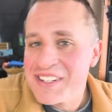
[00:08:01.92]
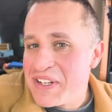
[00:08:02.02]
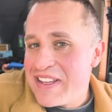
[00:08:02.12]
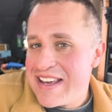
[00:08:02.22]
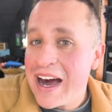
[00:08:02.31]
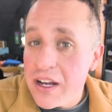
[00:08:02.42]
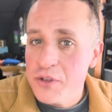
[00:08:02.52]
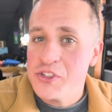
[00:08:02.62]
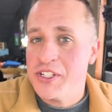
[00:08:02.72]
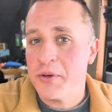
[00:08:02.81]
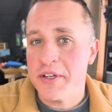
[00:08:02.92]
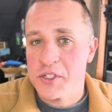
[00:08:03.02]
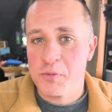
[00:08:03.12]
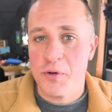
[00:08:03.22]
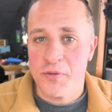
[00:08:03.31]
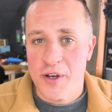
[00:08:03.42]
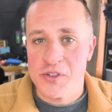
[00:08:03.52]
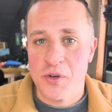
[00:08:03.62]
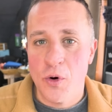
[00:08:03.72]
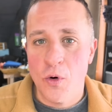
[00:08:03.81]
actually the Yahoo Sirius
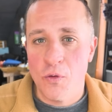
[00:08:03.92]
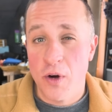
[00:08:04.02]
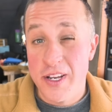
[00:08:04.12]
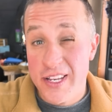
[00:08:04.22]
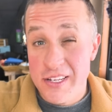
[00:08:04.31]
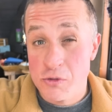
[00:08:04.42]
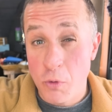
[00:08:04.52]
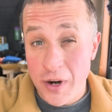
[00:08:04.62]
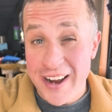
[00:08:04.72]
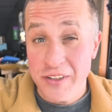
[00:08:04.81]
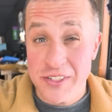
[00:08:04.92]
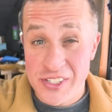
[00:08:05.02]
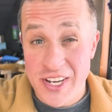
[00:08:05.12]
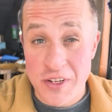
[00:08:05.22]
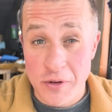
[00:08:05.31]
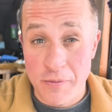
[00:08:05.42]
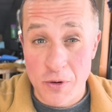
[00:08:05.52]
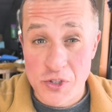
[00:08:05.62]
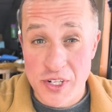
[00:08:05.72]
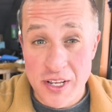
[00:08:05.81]
professor over at East Rhode Island State
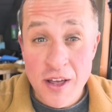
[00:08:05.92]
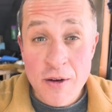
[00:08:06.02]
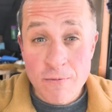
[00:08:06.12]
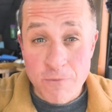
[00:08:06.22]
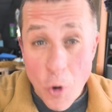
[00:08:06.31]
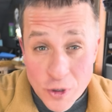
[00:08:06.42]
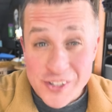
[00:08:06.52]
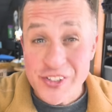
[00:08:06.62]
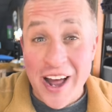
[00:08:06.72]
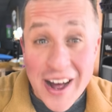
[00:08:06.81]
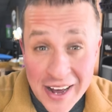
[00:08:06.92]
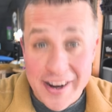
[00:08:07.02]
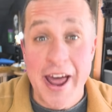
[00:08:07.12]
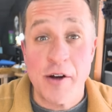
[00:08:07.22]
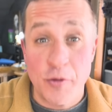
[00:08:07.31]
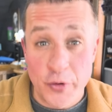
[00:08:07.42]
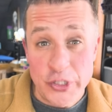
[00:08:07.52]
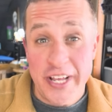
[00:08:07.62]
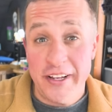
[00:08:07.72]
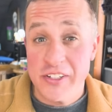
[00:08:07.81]
University, focused on
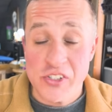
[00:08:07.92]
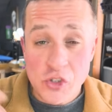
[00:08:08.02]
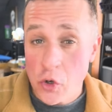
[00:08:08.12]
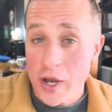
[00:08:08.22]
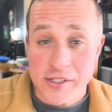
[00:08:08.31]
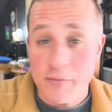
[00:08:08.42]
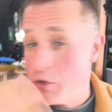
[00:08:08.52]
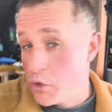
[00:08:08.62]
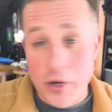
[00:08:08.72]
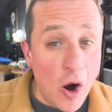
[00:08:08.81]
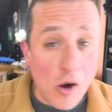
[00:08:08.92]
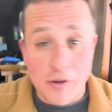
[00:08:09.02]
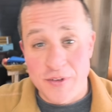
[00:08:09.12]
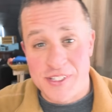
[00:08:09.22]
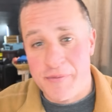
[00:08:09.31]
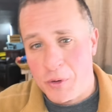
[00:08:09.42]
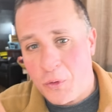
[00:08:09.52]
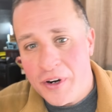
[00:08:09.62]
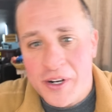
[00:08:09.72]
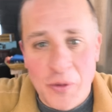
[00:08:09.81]
agrivoltaics. And so, as I've been doing all of this, I've been
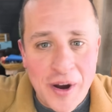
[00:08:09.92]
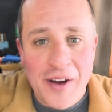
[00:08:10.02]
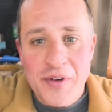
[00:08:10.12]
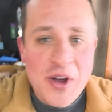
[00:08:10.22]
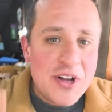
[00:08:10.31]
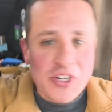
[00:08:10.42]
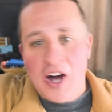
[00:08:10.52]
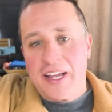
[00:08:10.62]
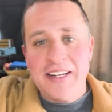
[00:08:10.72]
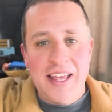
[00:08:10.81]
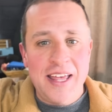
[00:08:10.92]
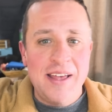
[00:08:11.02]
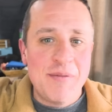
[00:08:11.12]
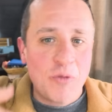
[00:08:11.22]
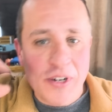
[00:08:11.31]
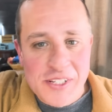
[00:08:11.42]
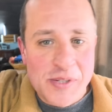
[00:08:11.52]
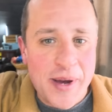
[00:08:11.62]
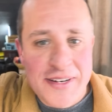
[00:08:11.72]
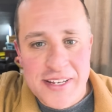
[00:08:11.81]
running around talking to him, running
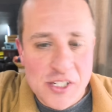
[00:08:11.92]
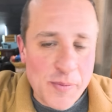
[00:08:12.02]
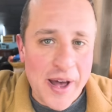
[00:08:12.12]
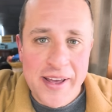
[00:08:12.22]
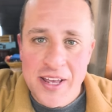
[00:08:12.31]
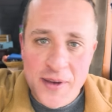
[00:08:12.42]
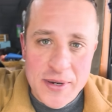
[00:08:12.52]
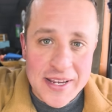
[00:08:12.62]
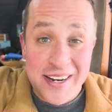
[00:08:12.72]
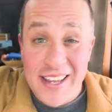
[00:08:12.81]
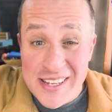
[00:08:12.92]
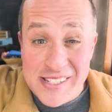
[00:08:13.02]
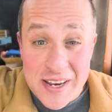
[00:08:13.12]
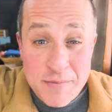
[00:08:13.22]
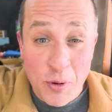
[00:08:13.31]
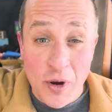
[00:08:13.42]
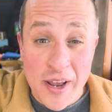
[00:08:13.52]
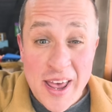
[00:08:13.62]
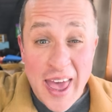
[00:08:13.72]
some ideas by him, and getting his input.